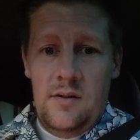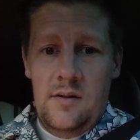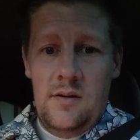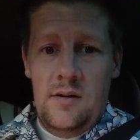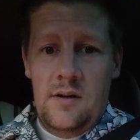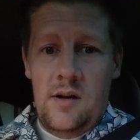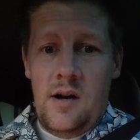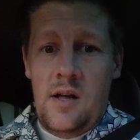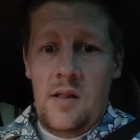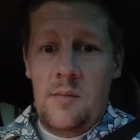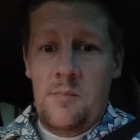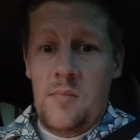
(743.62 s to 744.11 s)

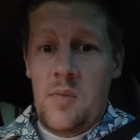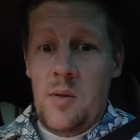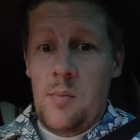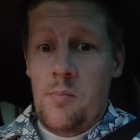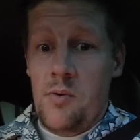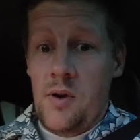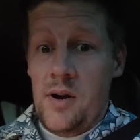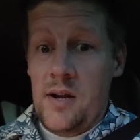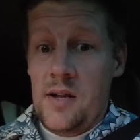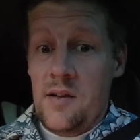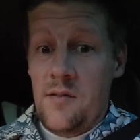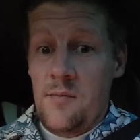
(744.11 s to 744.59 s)
on the
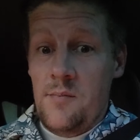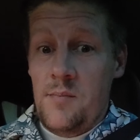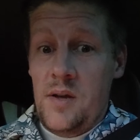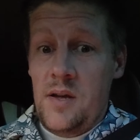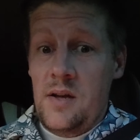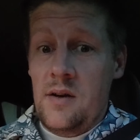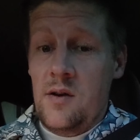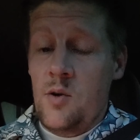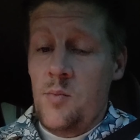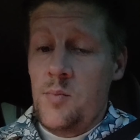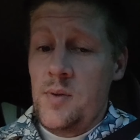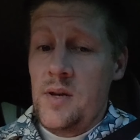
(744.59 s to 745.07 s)
brink of
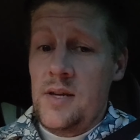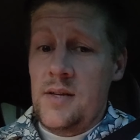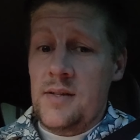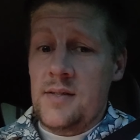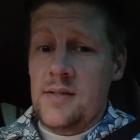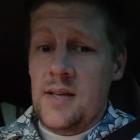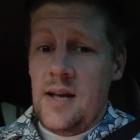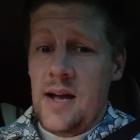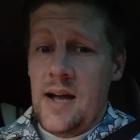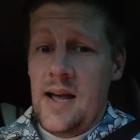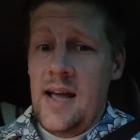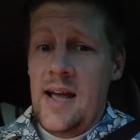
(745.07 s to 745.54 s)
being obese.
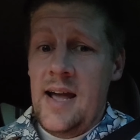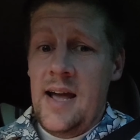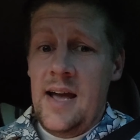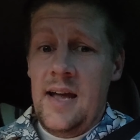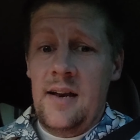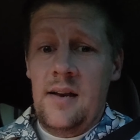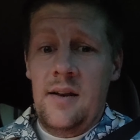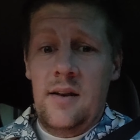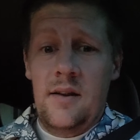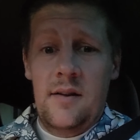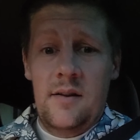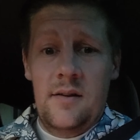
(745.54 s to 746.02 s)

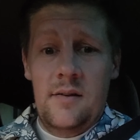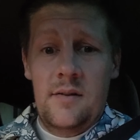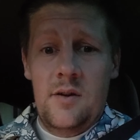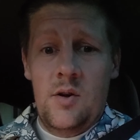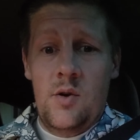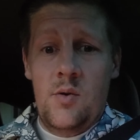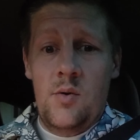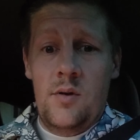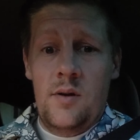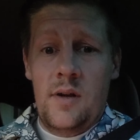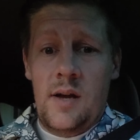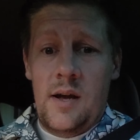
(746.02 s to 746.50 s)
I
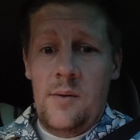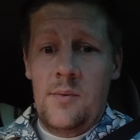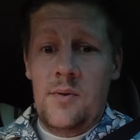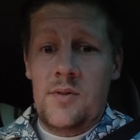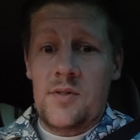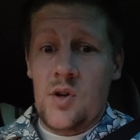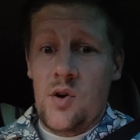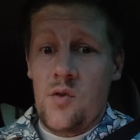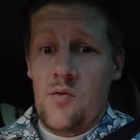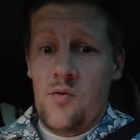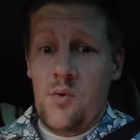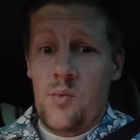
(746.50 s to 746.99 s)
was
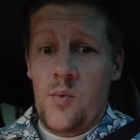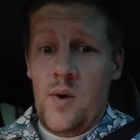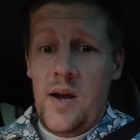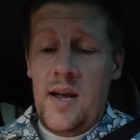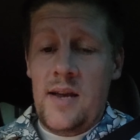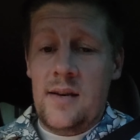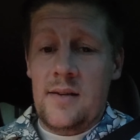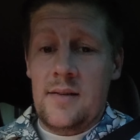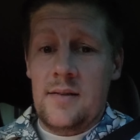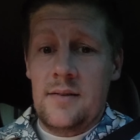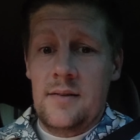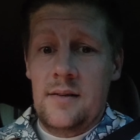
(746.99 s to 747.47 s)

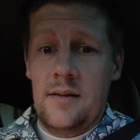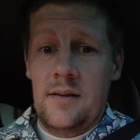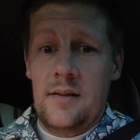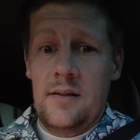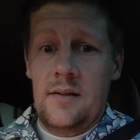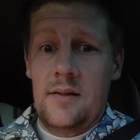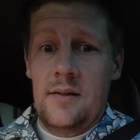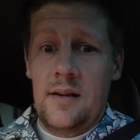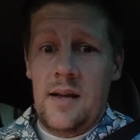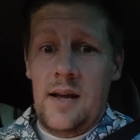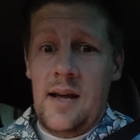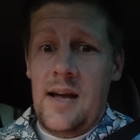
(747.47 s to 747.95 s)
overweight.
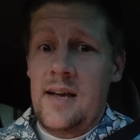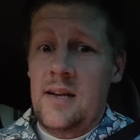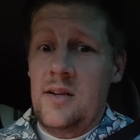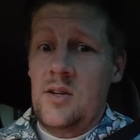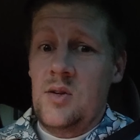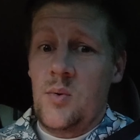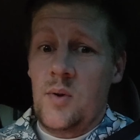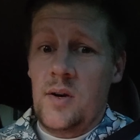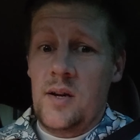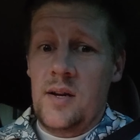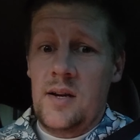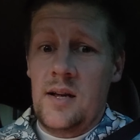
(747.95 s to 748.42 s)
I had
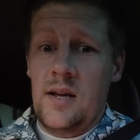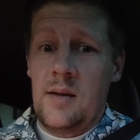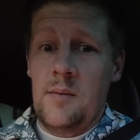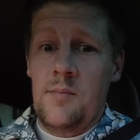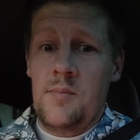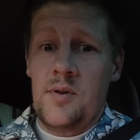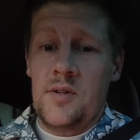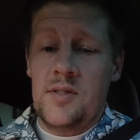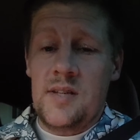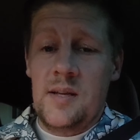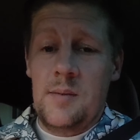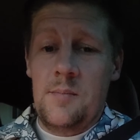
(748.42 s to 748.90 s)
29
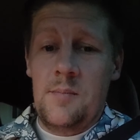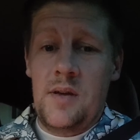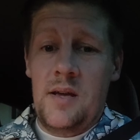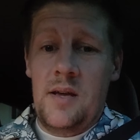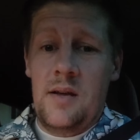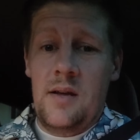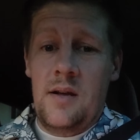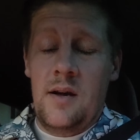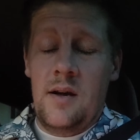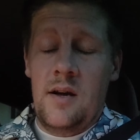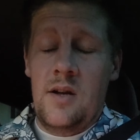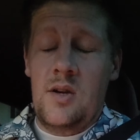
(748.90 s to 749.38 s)

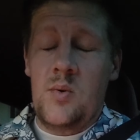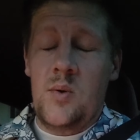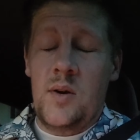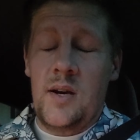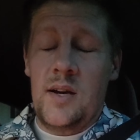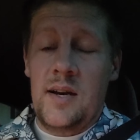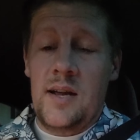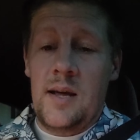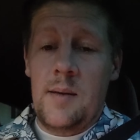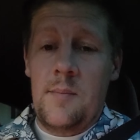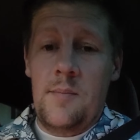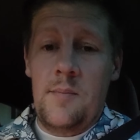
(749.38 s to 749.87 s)

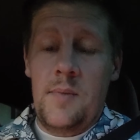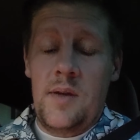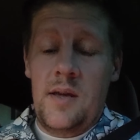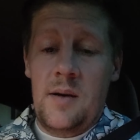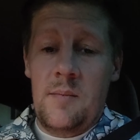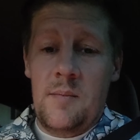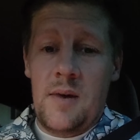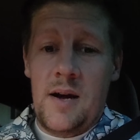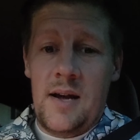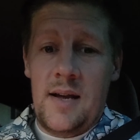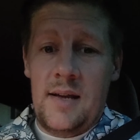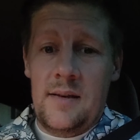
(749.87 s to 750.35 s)

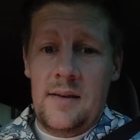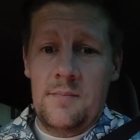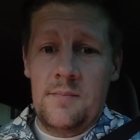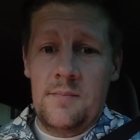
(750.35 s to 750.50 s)
BMI